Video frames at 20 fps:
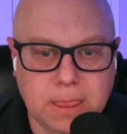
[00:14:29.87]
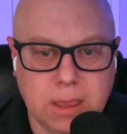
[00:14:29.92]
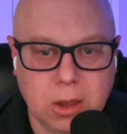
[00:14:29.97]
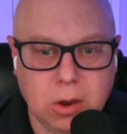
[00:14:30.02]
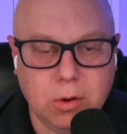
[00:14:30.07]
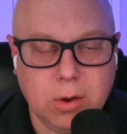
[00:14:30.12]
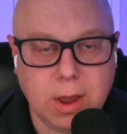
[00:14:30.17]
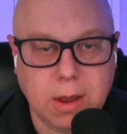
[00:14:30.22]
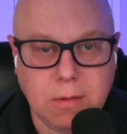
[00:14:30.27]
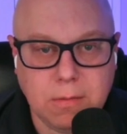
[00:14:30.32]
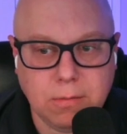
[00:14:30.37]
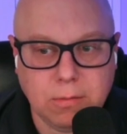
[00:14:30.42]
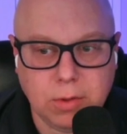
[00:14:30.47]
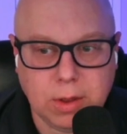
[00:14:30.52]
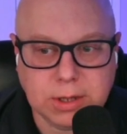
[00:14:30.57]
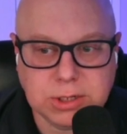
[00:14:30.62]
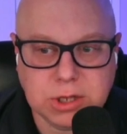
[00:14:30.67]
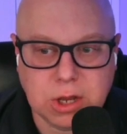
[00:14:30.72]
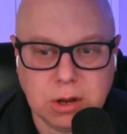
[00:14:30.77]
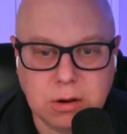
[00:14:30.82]
Okay,
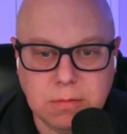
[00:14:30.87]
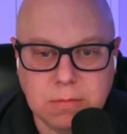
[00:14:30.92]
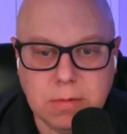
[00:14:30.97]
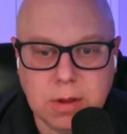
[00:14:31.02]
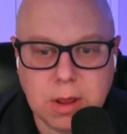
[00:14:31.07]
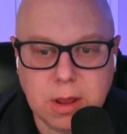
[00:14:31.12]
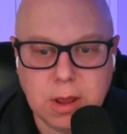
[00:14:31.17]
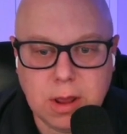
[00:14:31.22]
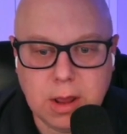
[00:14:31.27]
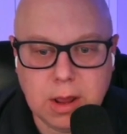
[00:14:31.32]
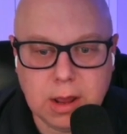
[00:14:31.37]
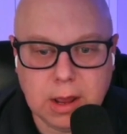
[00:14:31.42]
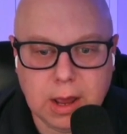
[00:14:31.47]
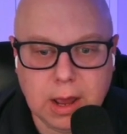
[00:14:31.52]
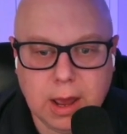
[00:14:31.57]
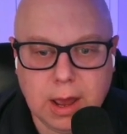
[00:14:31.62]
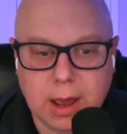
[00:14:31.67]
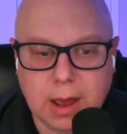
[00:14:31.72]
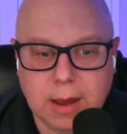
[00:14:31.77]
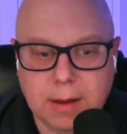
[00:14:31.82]
well, that's good.
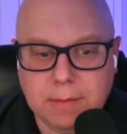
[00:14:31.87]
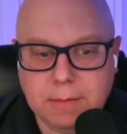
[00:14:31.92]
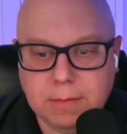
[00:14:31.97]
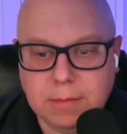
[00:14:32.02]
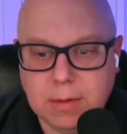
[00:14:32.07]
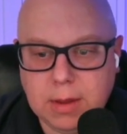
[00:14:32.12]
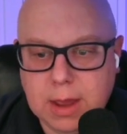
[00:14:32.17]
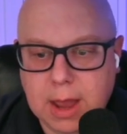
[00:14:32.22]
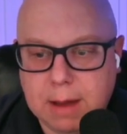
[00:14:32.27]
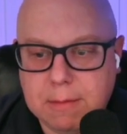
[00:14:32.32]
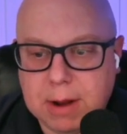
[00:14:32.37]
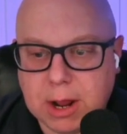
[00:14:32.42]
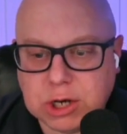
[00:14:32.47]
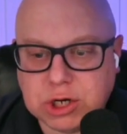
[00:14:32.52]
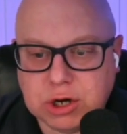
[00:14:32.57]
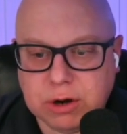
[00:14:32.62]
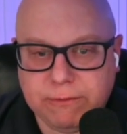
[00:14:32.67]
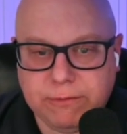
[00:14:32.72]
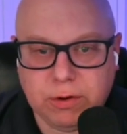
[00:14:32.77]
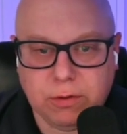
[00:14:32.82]
I'm not
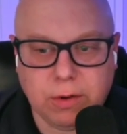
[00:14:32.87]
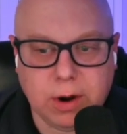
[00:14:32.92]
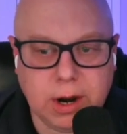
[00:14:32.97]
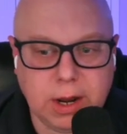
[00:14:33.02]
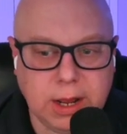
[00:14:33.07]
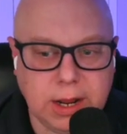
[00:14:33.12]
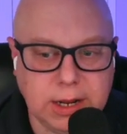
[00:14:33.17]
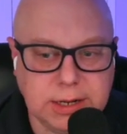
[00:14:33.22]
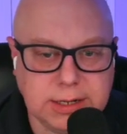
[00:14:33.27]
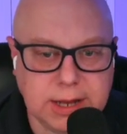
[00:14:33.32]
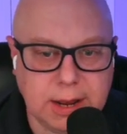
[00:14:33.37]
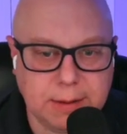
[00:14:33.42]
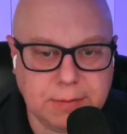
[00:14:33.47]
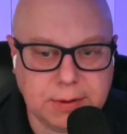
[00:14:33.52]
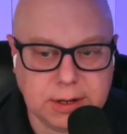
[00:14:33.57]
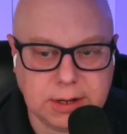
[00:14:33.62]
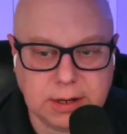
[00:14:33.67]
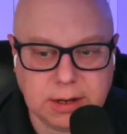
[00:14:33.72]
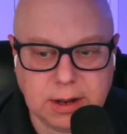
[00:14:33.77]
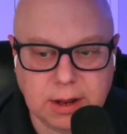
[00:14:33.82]
sure if you're running any type
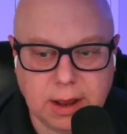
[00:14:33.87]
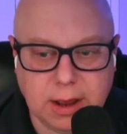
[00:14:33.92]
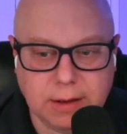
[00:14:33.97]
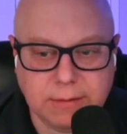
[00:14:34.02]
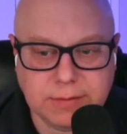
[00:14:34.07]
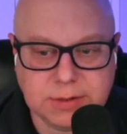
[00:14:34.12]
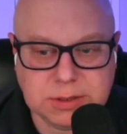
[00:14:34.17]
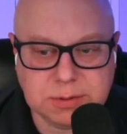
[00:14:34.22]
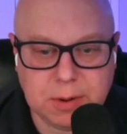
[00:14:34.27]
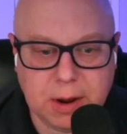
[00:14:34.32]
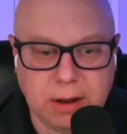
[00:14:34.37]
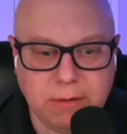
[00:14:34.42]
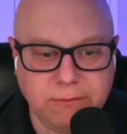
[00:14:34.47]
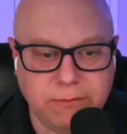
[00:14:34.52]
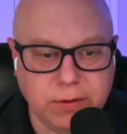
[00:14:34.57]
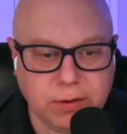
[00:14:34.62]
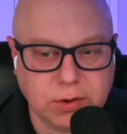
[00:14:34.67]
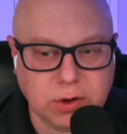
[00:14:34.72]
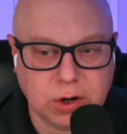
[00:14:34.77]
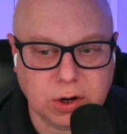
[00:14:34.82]
of spam
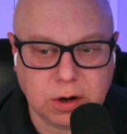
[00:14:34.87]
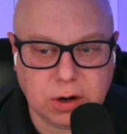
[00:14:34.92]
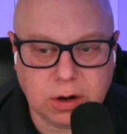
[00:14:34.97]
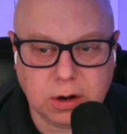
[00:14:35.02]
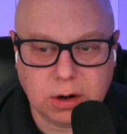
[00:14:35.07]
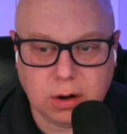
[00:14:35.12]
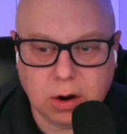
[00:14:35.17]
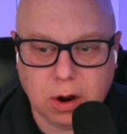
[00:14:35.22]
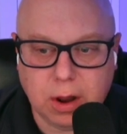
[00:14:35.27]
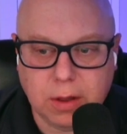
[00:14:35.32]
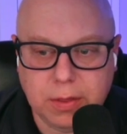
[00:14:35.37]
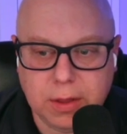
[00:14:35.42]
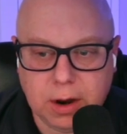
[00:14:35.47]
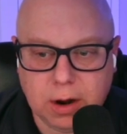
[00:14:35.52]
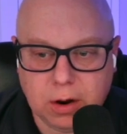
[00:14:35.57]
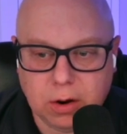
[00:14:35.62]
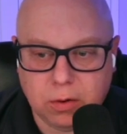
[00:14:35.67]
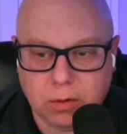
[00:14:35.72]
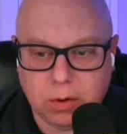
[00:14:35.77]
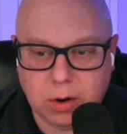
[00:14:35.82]
filter on
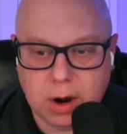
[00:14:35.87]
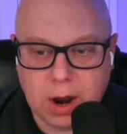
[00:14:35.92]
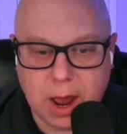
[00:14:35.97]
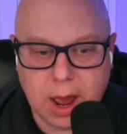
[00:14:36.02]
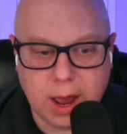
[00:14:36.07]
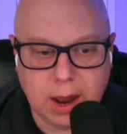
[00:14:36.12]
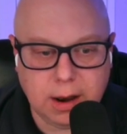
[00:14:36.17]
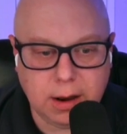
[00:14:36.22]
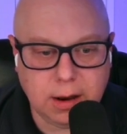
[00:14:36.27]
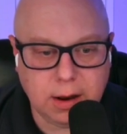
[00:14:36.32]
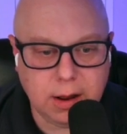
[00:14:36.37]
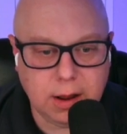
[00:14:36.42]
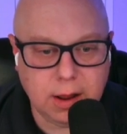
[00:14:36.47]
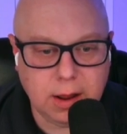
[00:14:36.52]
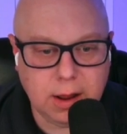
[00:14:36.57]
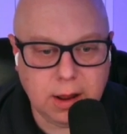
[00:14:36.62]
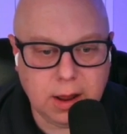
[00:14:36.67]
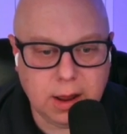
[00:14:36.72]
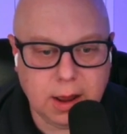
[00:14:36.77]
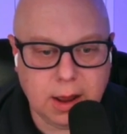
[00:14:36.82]
there or not.
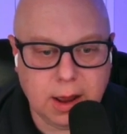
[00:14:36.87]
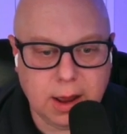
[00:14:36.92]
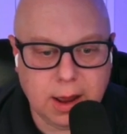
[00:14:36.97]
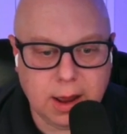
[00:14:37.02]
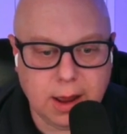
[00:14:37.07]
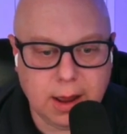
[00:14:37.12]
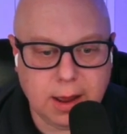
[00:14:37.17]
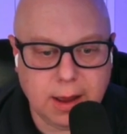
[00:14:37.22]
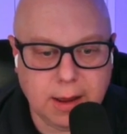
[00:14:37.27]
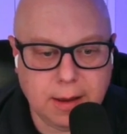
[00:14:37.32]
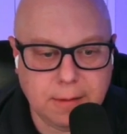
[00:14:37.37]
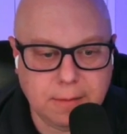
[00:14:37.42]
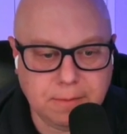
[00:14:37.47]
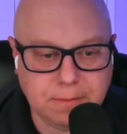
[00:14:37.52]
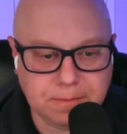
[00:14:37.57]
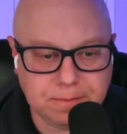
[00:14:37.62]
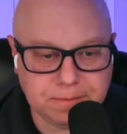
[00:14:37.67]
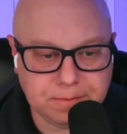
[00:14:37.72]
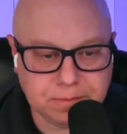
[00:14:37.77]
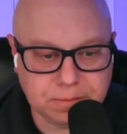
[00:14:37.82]
And
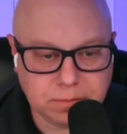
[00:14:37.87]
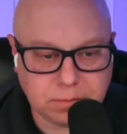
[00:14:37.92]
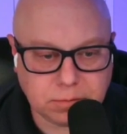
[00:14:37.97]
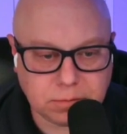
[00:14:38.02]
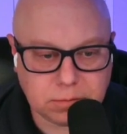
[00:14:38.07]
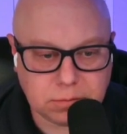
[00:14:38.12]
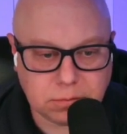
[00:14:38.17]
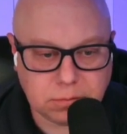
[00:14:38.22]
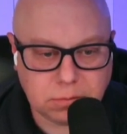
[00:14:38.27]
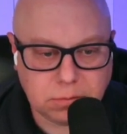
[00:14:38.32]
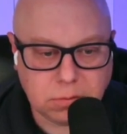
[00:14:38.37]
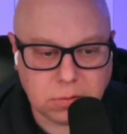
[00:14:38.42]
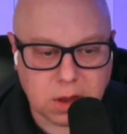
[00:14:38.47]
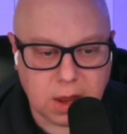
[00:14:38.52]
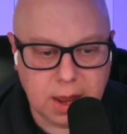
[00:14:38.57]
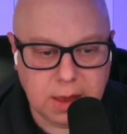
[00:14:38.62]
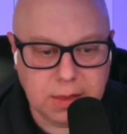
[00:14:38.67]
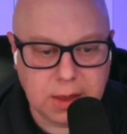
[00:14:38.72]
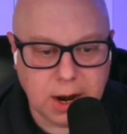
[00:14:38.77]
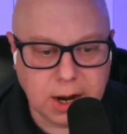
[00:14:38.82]

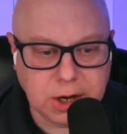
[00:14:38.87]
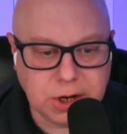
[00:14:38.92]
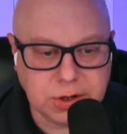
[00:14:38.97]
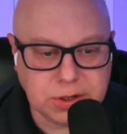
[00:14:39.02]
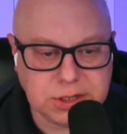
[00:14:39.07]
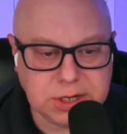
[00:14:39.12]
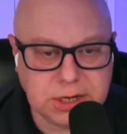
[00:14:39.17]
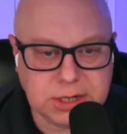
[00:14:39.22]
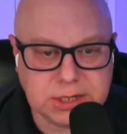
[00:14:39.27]
then I do see